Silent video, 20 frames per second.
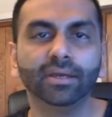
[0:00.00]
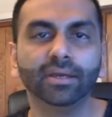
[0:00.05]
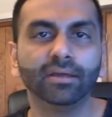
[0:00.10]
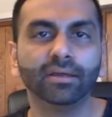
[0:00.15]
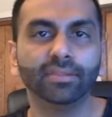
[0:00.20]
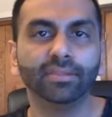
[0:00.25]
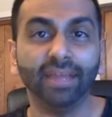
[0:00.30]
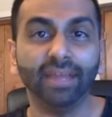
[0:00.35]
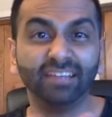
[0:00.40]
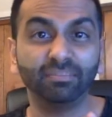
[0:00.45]

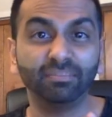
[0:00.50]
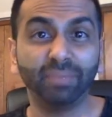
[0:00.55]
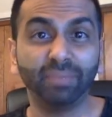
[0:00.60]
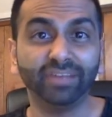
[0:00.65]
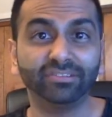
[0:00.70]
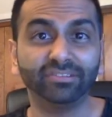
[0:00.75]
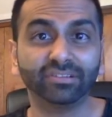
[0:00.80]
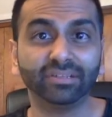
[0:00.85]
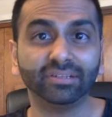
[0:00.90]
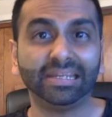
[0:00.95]
that's
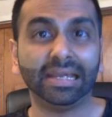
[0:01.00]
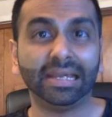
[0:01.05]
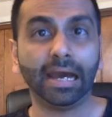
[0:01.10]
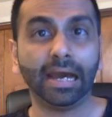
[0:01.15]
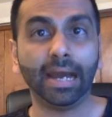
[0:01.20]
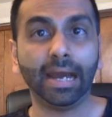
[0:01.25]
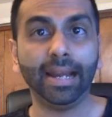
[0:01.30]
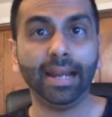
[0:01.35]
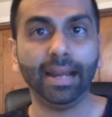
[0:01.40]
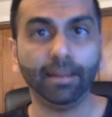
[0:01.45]
basically
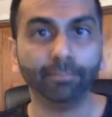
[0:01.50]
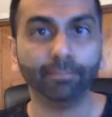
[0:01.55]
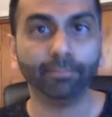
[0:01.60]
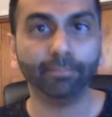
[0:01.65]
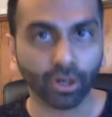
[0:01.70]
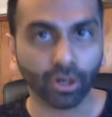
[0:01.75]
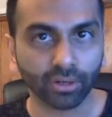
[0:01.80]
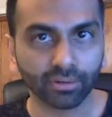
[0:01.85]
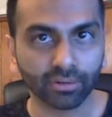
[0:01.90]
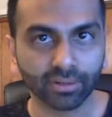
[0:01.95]
a
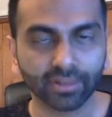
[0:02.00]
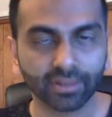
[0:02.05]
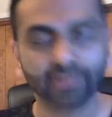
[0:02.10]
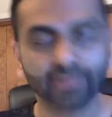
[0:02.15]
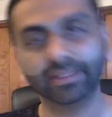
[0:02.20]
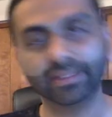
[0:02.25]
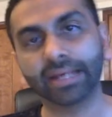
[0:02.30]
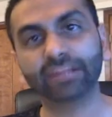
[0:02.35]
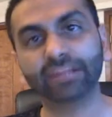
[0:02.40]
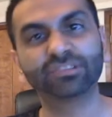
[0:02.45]
number.
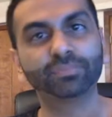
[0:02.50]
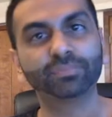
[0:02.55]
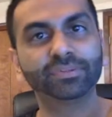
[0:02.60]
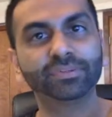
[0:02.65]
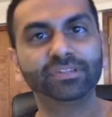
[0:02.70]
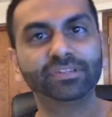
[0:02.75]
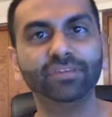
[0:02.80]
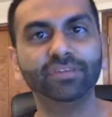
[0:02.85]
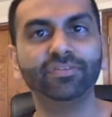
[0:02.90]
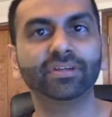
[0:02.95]
That is
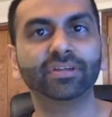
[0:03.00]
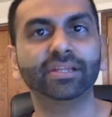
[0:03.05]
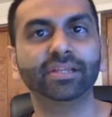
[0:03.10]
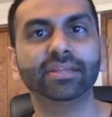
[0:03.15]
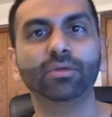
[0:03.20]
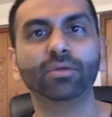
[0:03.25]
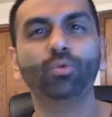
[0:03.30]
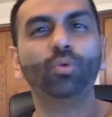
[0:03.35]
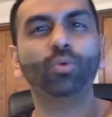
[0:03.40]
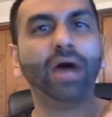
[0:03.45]
specifically
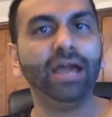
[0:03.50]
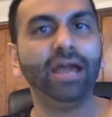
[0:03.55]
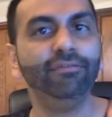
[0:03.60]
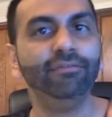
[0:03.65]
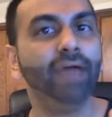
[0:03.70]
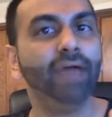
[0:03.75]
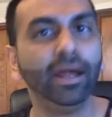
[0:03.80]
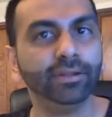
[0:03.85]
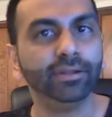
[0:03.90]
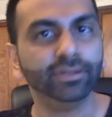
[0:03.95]
the y
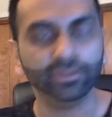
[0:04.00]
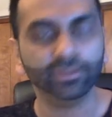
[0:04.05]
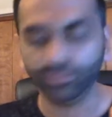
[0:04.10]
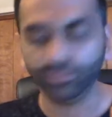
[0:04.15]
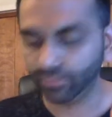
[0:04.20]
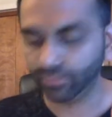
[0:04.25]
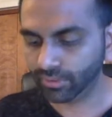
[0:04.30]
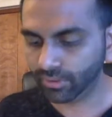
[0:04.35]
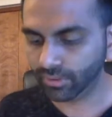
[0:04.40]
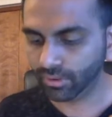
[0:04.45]

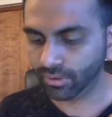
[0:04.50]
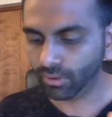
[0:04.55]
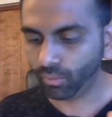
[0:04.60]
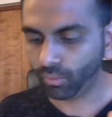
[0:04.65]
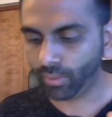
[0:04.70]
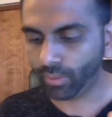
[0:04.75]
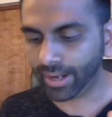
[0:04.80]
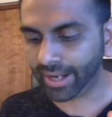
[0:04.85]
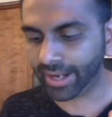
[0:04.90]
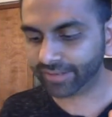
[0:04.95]
value
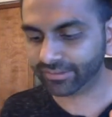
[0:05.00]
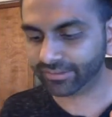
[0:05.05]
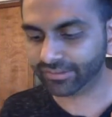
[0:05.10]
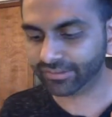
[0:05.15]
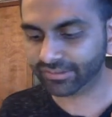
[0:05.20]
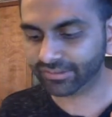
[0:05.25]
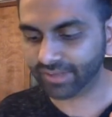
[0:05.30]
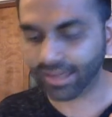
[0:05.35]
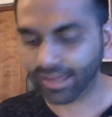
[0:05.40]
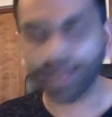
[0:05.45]
when x
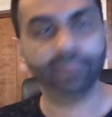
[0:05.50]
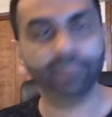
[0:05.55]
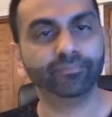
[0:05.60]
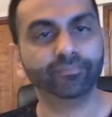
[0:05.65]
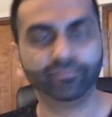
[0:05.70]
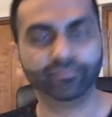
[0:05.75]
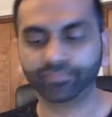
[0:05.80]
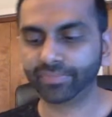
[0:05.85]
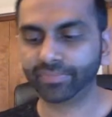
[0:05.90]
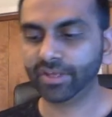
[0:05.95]
is 10.
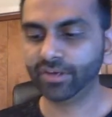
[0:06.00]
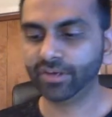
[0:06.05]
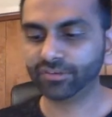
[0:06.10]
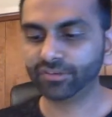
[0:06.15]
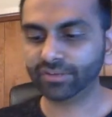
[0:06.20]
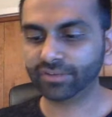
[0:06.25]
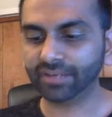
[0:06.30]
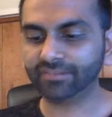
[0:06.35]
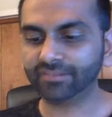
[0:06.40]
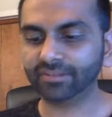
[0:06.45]

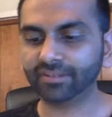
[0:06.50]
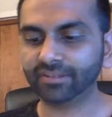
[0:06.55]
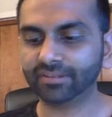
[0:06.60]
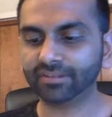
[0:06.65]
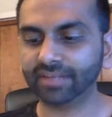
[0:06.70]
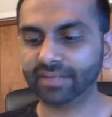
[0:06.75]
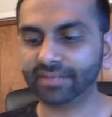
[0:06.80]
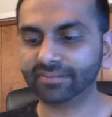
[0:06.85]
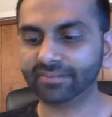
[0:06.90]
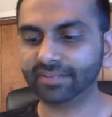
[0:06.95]
So that's the,
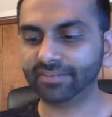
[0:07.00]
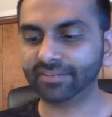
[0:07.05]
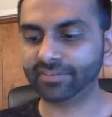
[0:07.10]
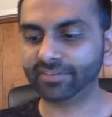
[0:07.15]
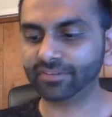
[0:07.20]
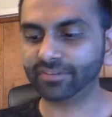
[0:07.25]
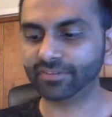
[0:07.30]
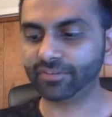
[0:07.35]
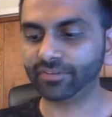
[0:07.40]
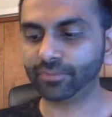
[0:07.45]
that's the
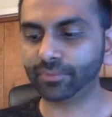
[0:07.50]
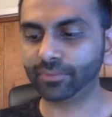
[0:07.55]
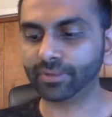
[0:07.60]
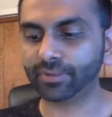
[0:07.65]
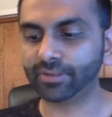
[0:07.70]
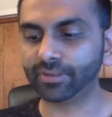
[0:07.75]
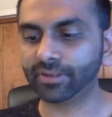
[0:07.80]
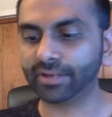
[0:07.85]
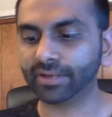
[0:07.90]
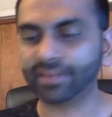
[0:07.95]
difference. If you were
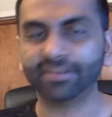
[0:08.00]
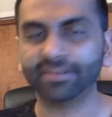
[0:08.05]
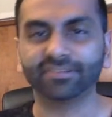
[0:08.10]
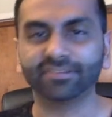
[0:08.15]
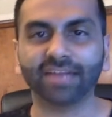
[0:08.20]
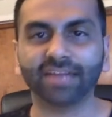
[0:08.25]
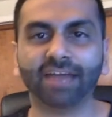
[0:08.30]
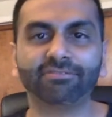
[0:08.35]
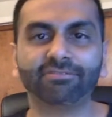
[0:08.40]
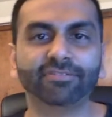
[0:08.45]
to look at this
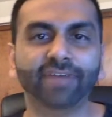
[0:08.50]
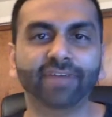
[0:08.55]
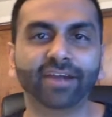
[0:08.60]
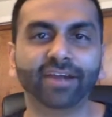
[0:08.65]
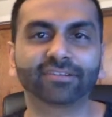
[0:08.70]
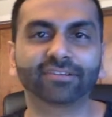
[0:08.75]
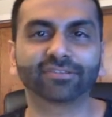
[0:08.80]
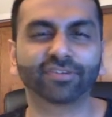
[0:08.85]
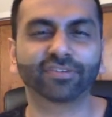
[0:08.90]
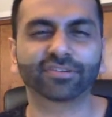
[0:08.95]
f of
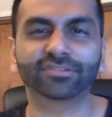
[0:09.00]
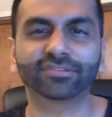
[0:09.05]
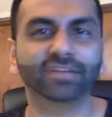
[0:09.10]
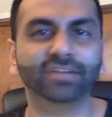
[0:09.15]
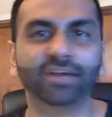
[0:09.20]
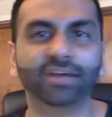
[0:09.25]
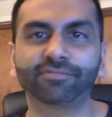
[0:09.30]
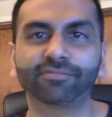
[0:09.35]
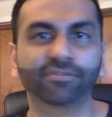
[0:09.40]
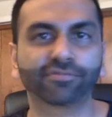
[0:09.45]
x versus
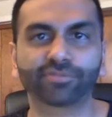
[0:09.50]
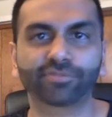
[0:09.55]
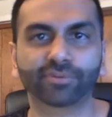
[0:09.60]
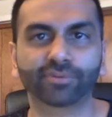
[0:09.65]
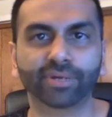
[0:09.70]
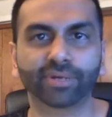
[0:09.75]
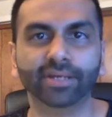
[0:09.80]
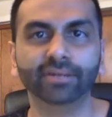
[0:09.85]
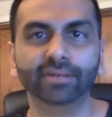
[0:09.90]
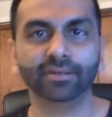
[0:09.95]
f of
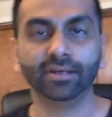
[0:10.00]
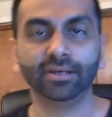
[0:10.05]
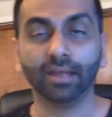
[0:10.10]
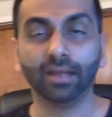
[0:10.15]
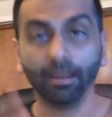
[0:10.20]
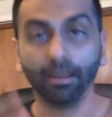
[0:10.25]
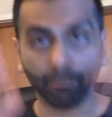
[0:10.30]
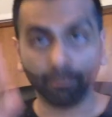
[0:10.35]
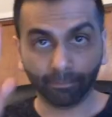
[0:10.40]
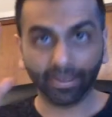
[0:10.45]
3,
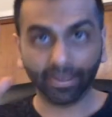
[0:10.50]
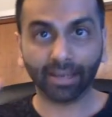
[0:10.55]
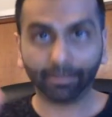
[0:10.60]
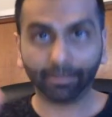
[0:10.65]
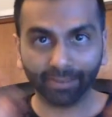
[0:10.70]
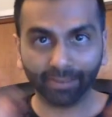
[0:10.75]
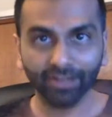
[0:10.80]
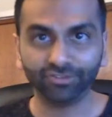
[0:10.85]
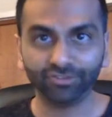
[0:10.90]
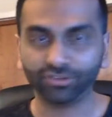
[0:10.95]

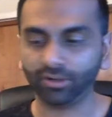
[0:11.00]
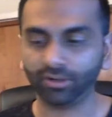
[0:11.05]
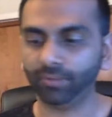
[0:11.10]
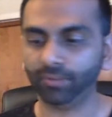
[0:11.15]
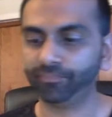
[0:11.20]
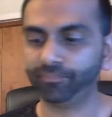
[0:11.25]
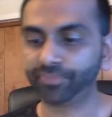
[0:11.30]
big picture,